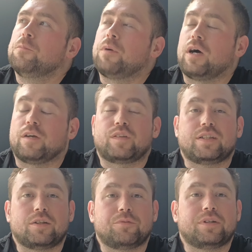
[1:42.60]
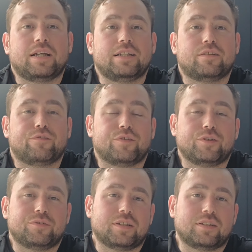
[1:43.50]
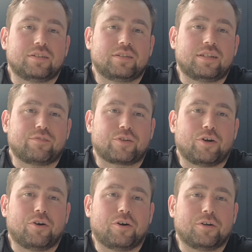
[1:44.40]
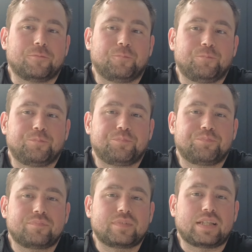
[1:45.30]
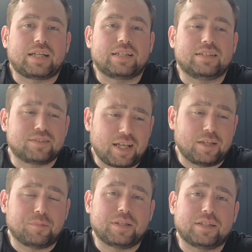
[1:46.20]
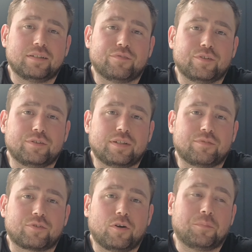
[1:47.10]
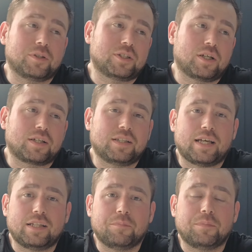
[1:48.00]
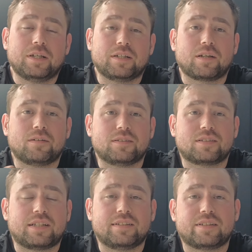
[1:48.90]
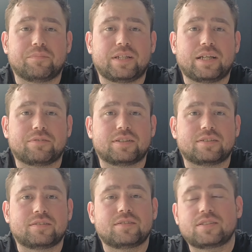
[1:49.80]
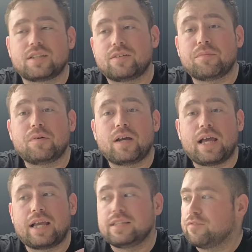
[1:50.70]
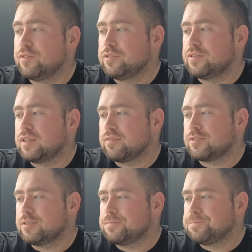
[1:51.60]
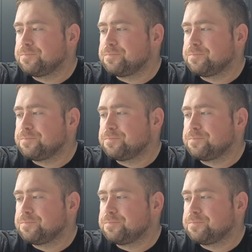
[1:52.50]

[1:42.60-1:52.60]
But if they don't want to eat the food that they've got, they can escape eating the food they've got by chucking that in the bin and going and stealing somebody else's. So they might hate the food that they've got.